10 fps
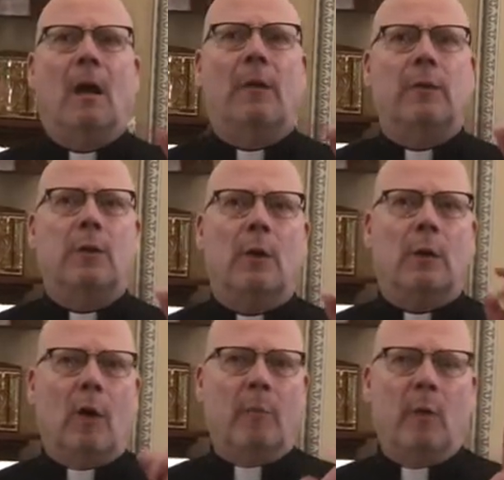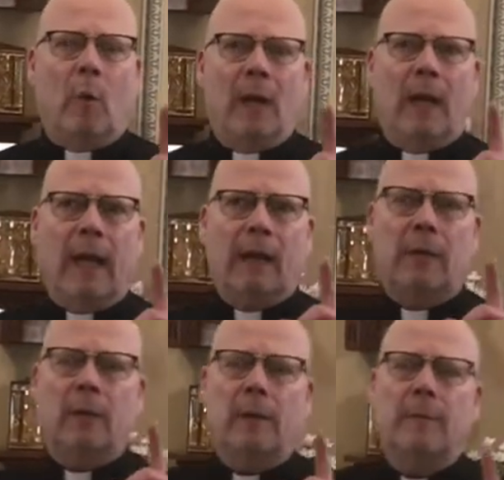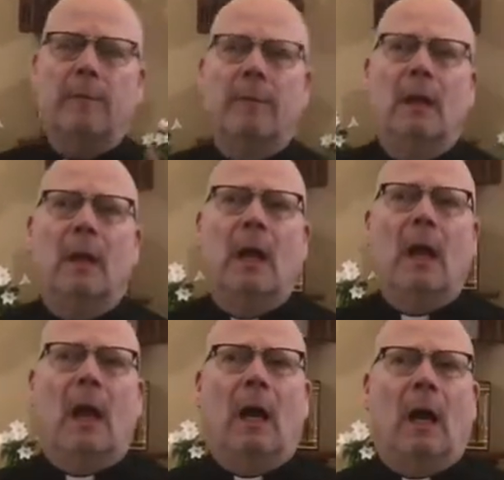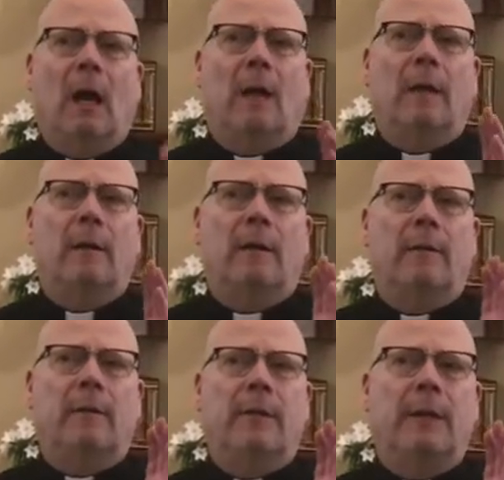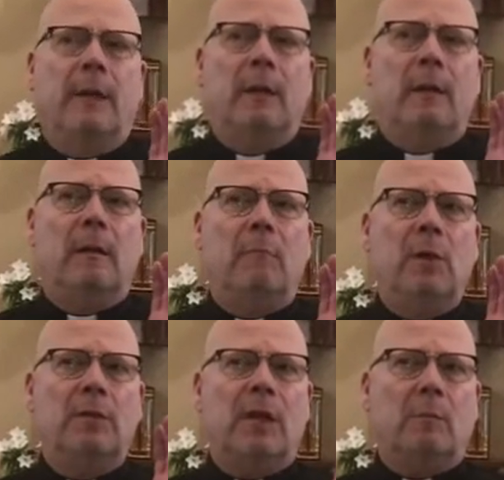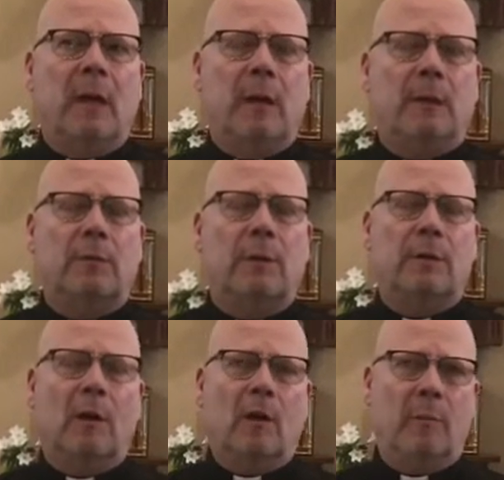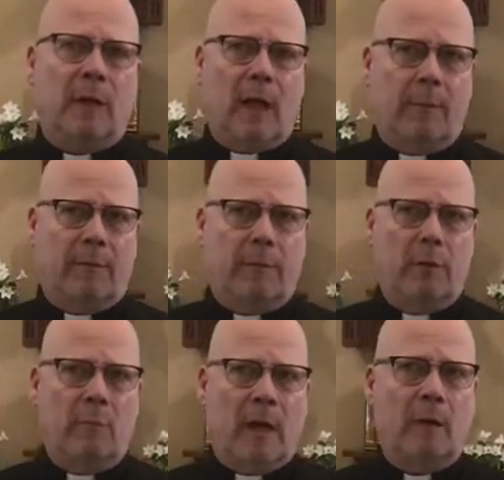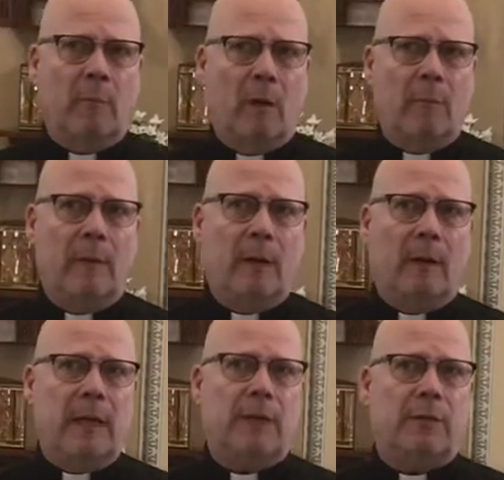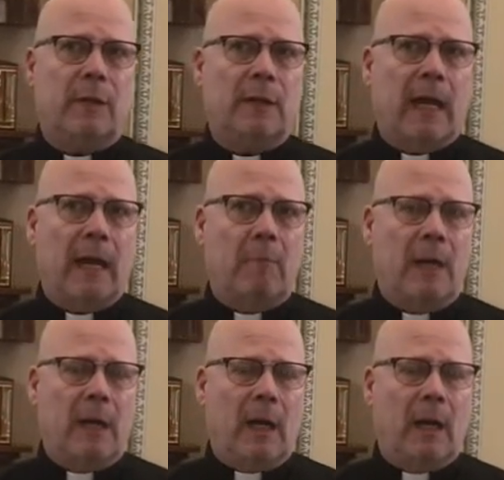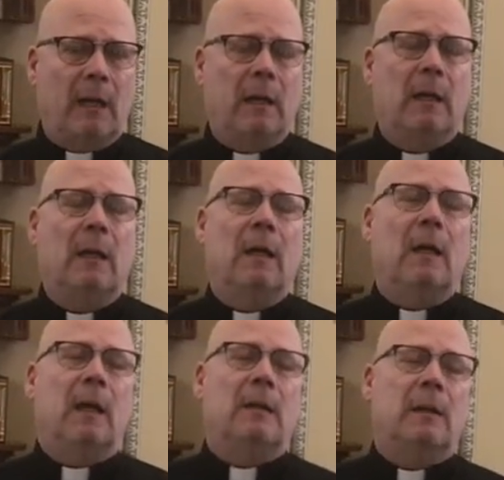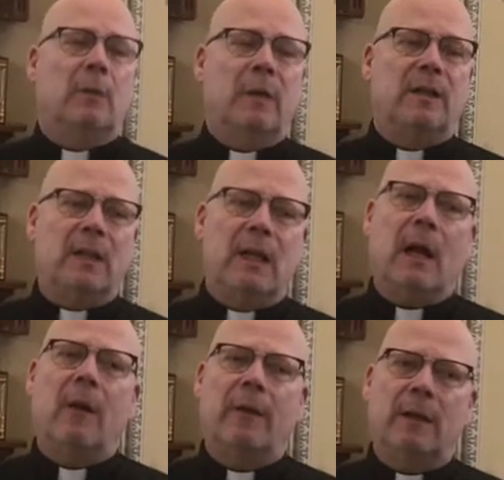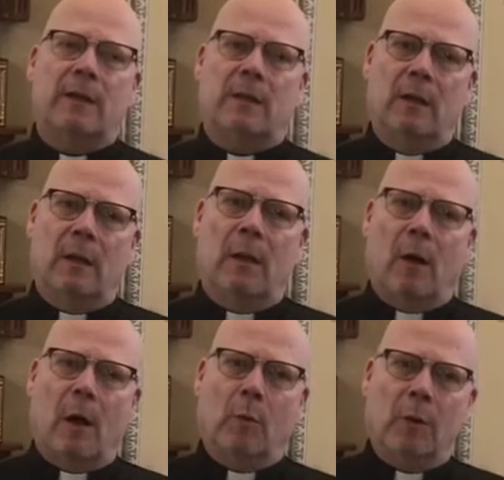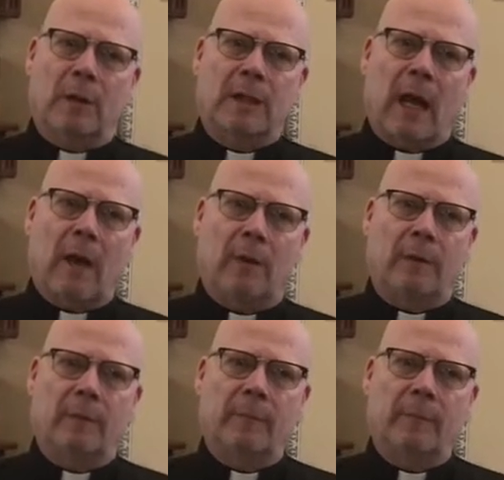There's only going to be one lector. The music ministry is going to be kept to a minimum, at least for the time being, until we see how this all works out.